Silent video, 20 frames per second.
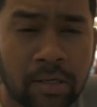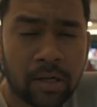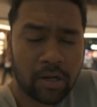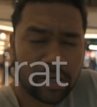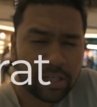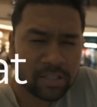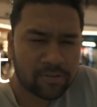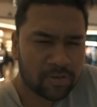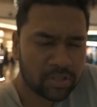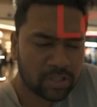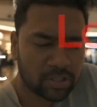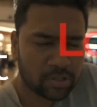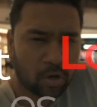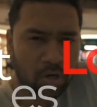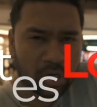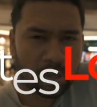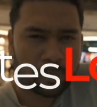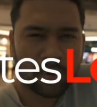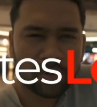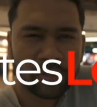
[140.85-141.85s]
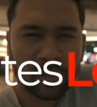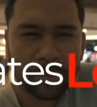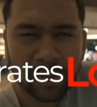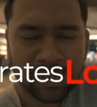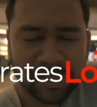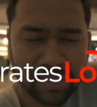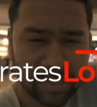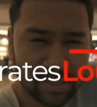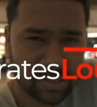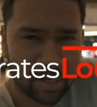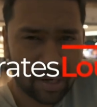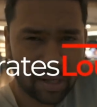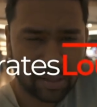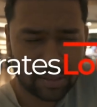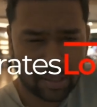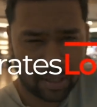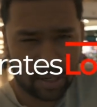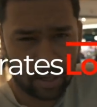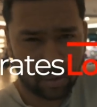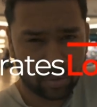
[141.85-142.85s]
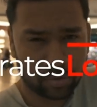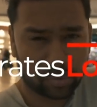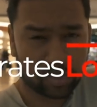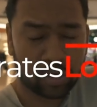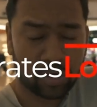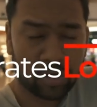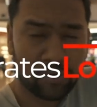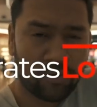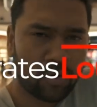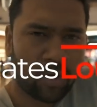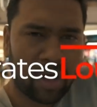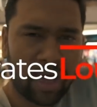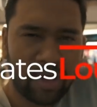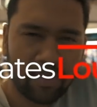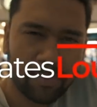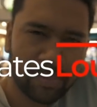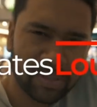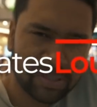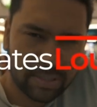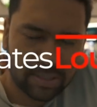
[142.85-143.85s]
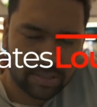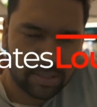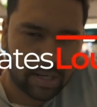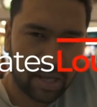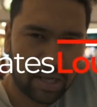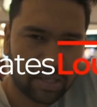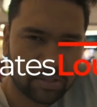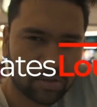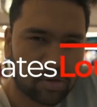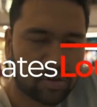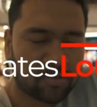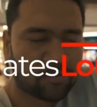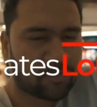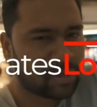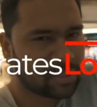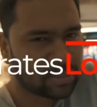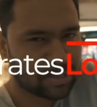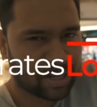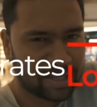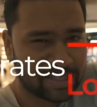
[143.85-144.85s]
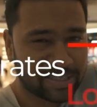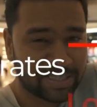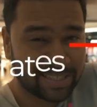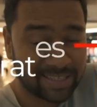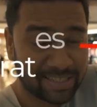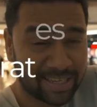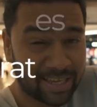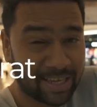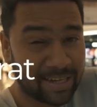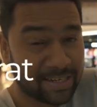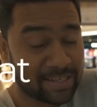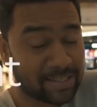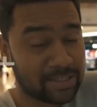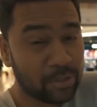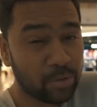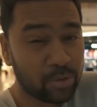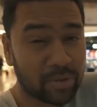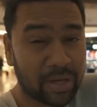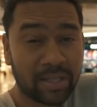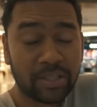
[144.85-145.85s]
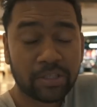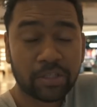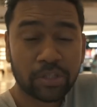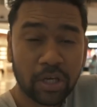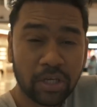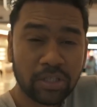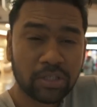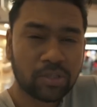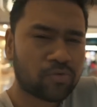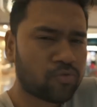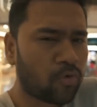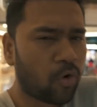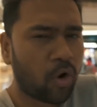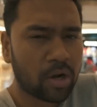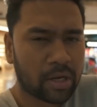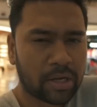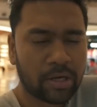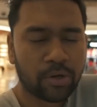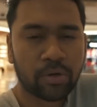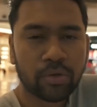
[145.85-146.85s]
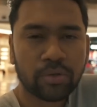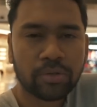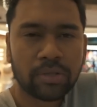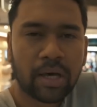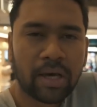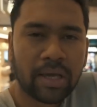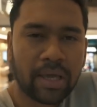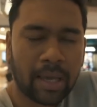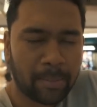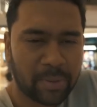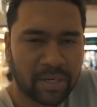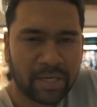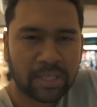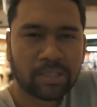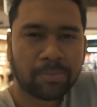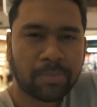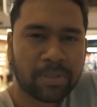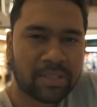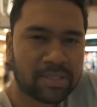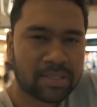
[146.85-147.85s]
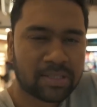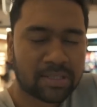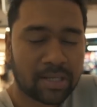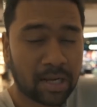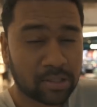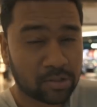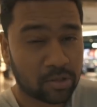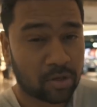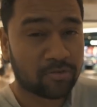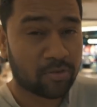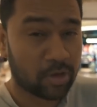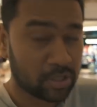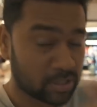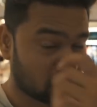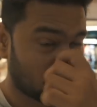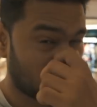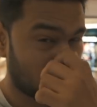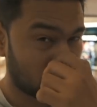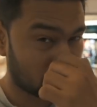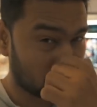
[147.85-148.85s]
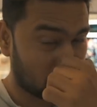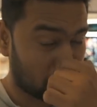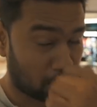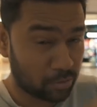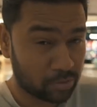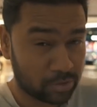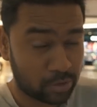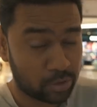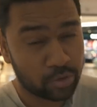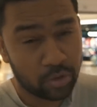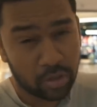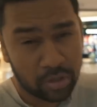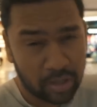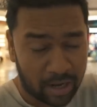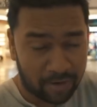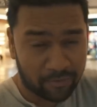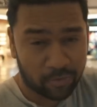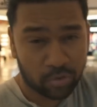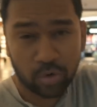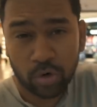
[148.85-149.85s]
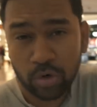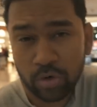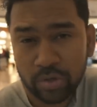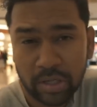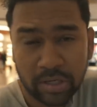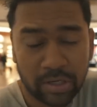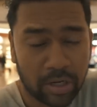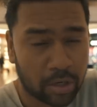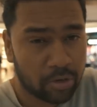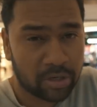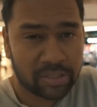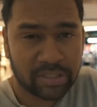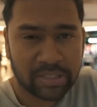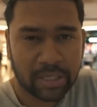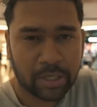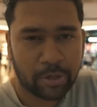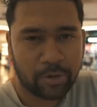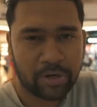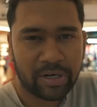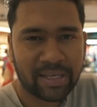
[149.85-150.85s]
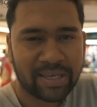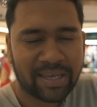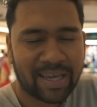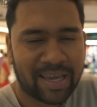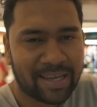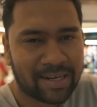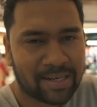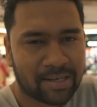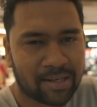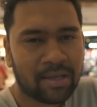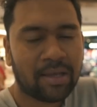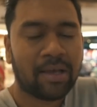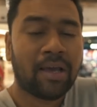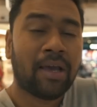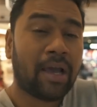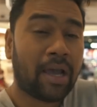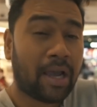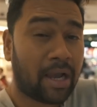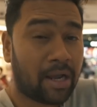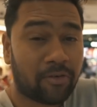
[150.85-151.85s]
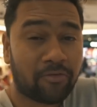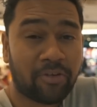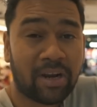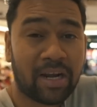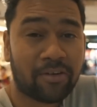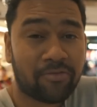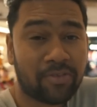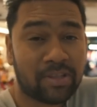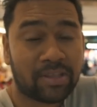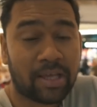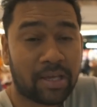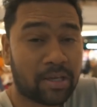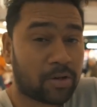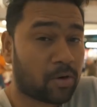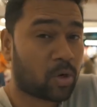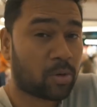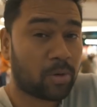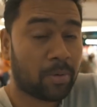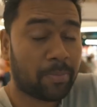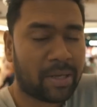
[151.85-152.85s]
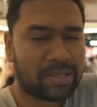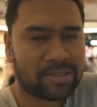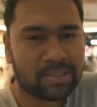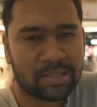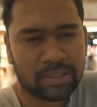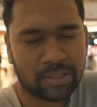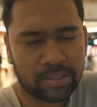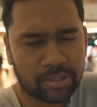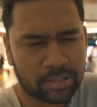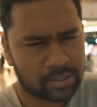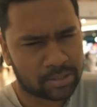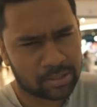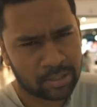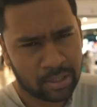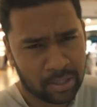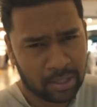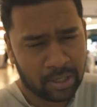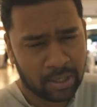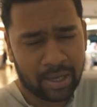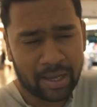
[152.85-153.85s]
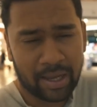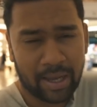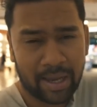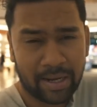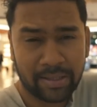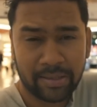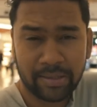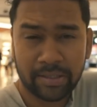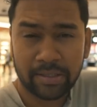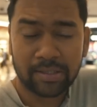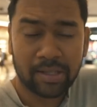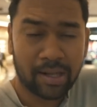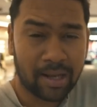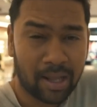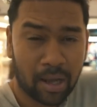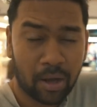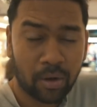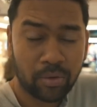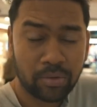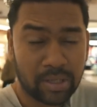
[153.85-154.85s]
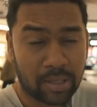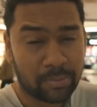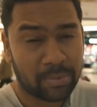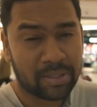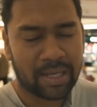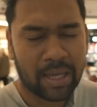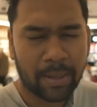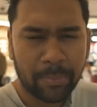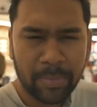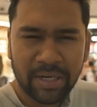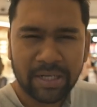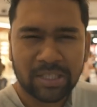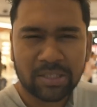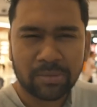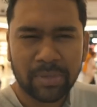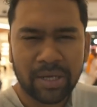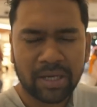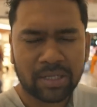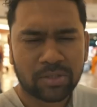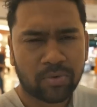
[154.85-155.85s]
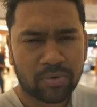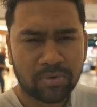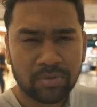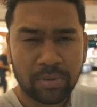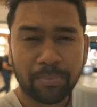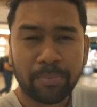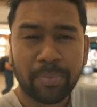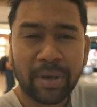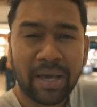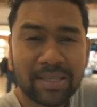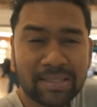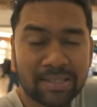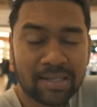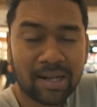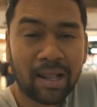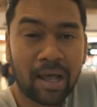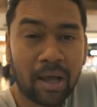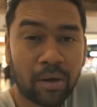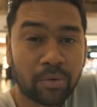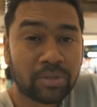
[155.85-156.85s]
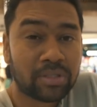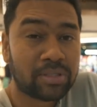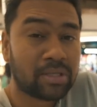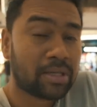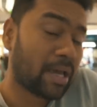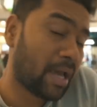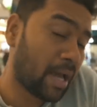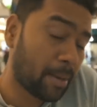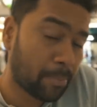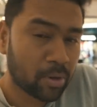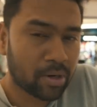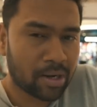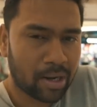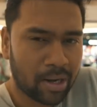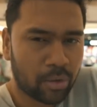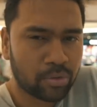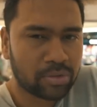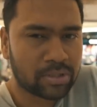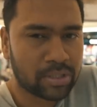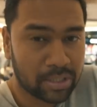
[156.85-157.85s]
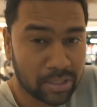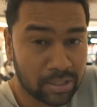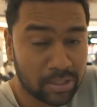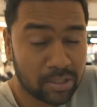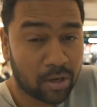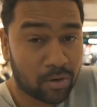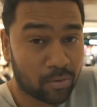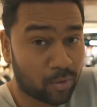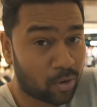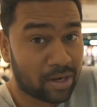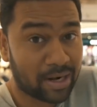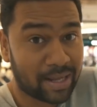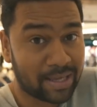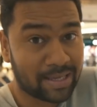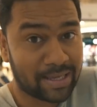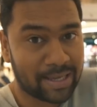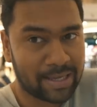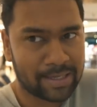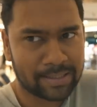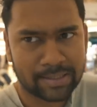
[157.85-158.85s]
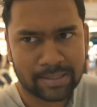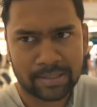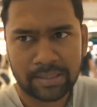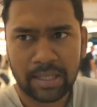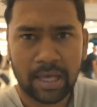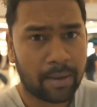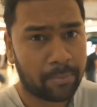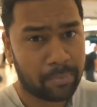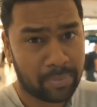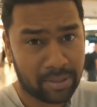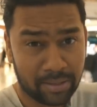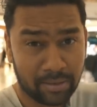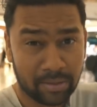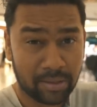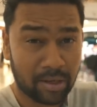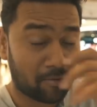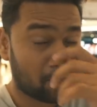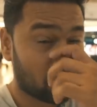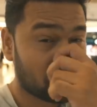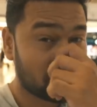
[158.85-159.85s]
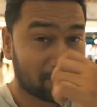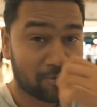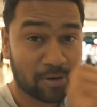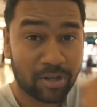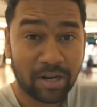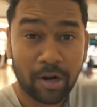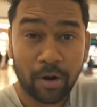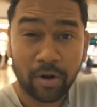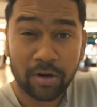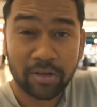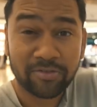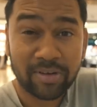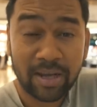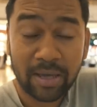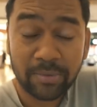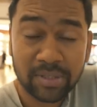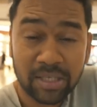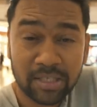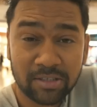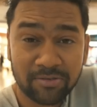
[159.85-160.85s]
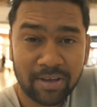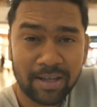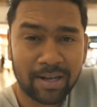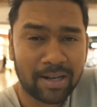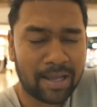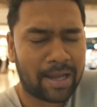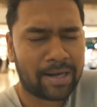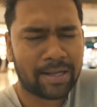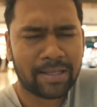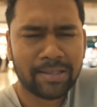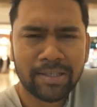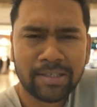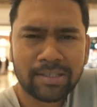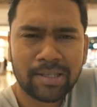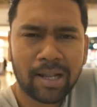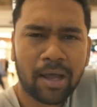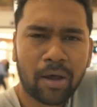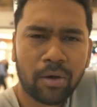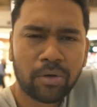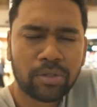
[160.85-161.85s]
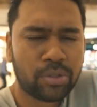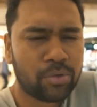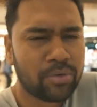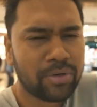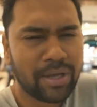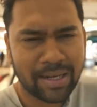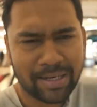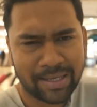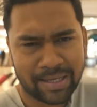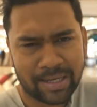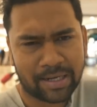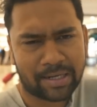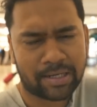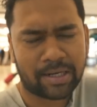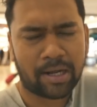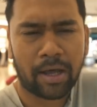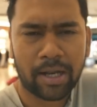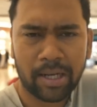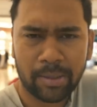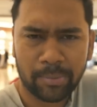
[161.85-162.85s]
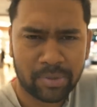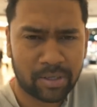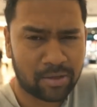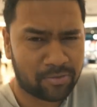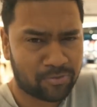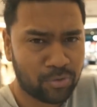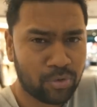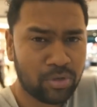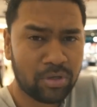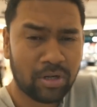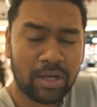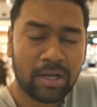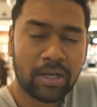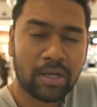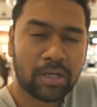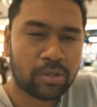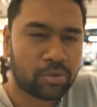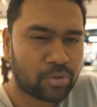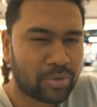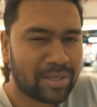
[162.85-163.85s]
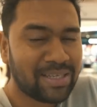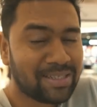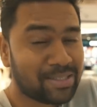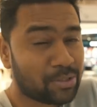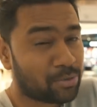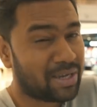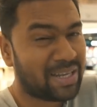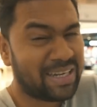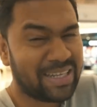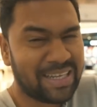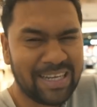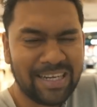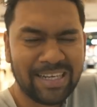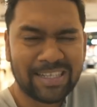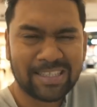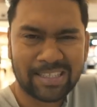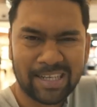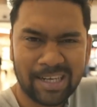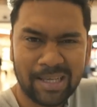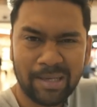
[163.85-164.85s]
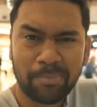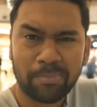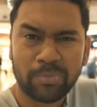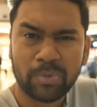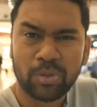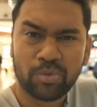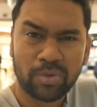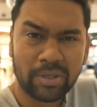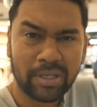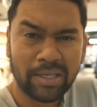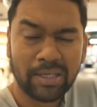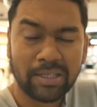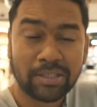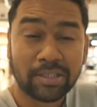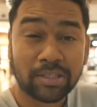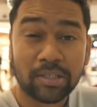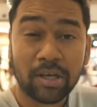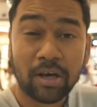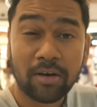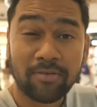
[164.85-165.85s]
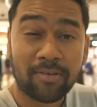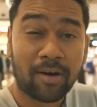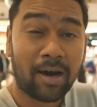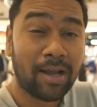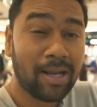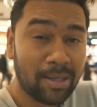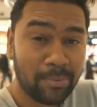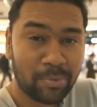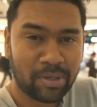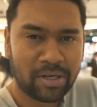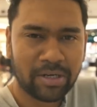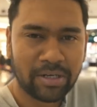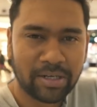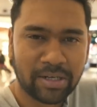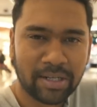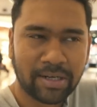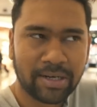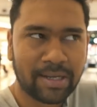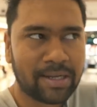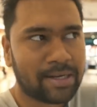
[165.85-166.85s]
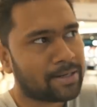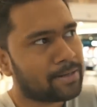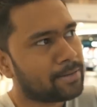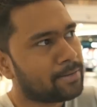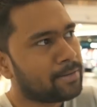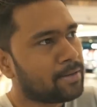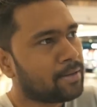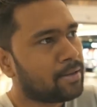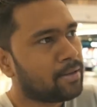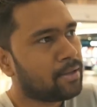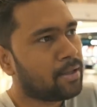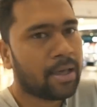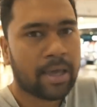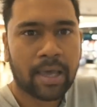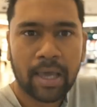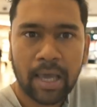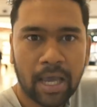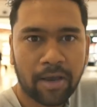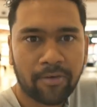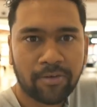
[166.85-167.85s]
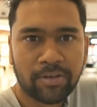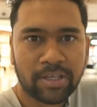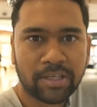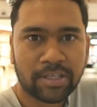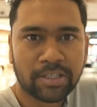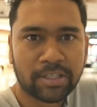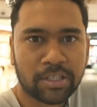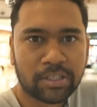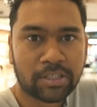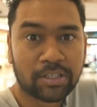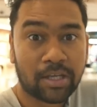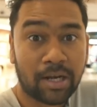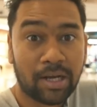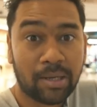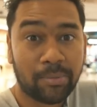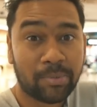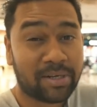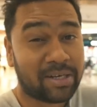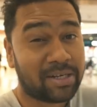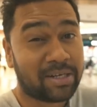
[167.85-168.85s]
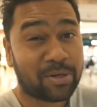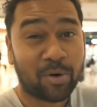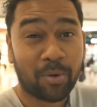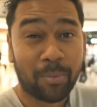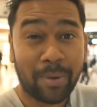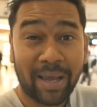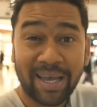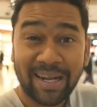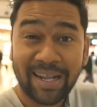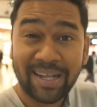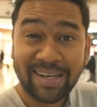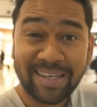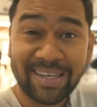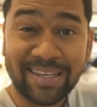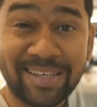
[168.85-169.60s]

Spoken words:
Now let's first talk about the business class lounge. So if you have a business class or first class ticket, you can just walk into the Emirates business class or first class lounge. You do not have to go to the regular security gate and wait with the economy passengers. And in this lounge, Emirates makes one of the best airport lounge in the world, I guess. They have been awarded for a lot of times as well. And in this lounge, you can get unlimited food, drinks, you can eat, sleep, drink, surf, unlimited internet. Everything is just unlimited, go mad at